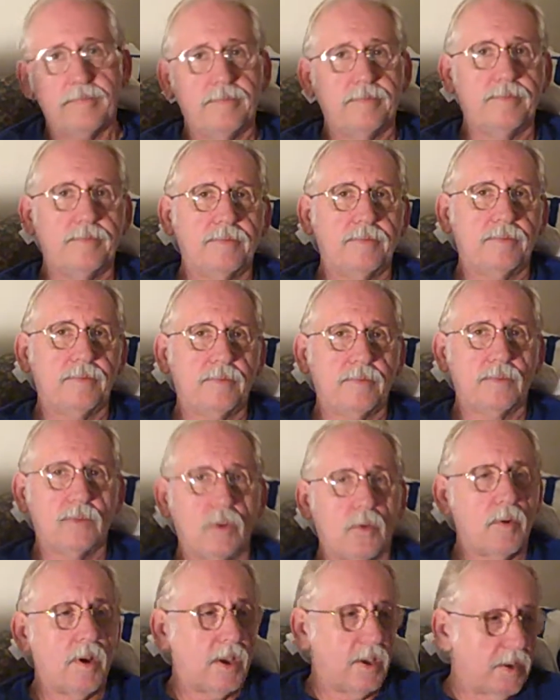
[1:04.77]
I said if you need
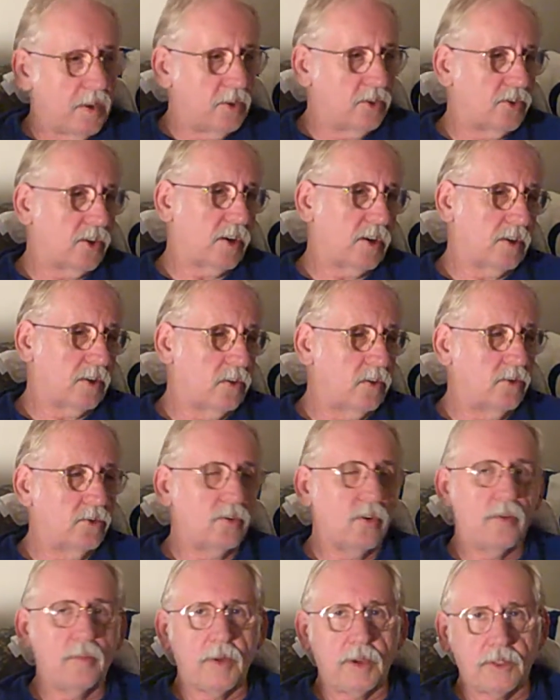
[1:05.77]
to the go. way it is, I could
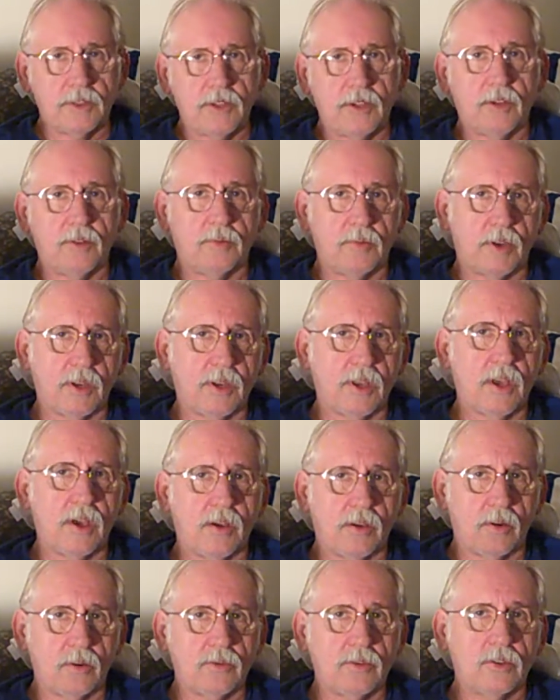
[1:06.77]
lose all my teeth, but I
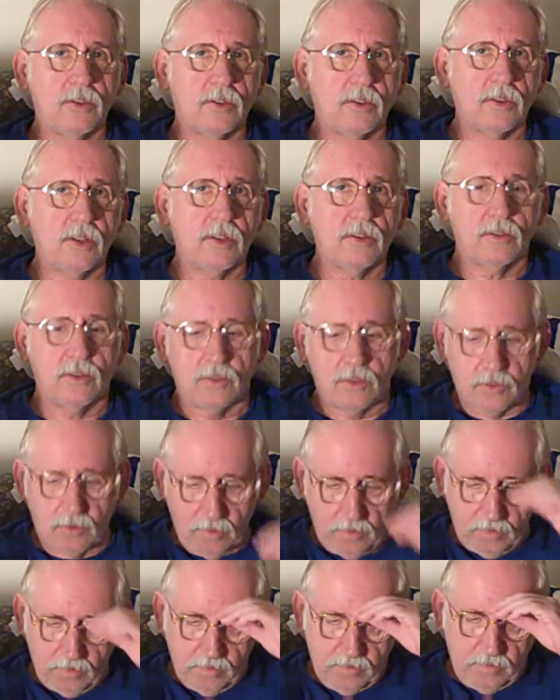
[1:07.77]
can't go to the dentist.